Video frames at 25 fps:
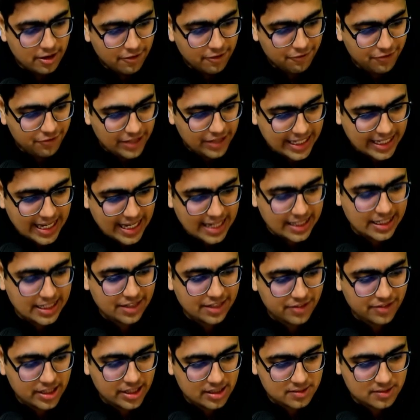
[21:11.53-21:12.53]
We can
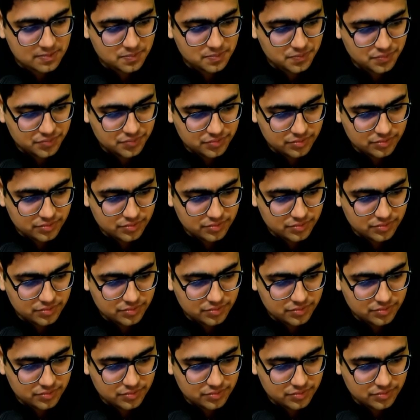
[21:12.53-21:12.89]
give a